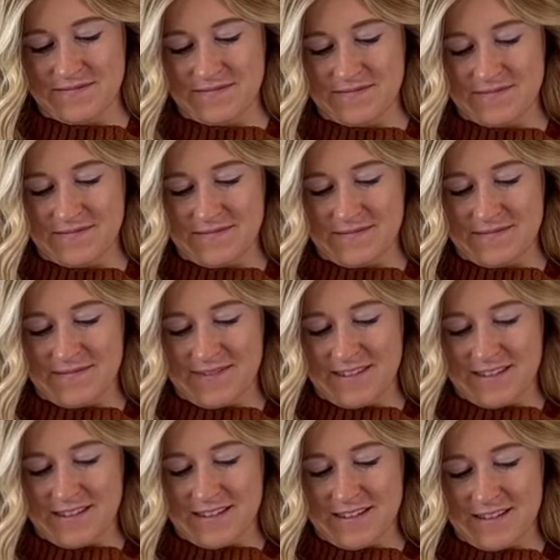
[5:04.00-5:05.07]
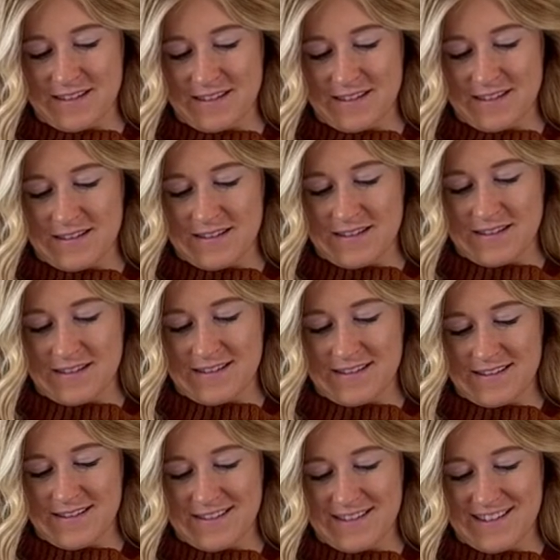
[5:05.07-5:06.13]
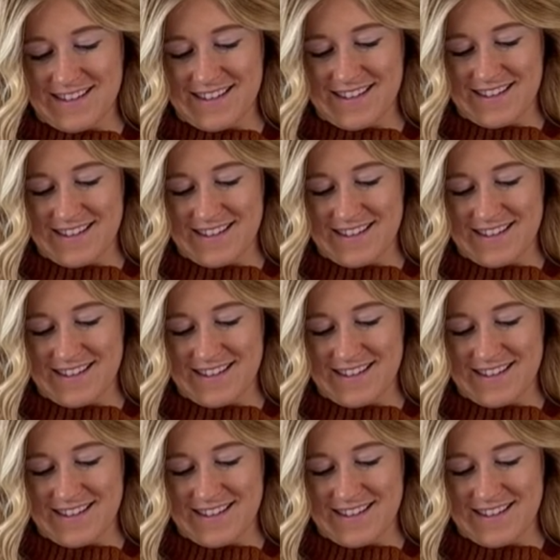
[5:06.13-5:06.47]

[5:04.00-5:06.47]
[no speech]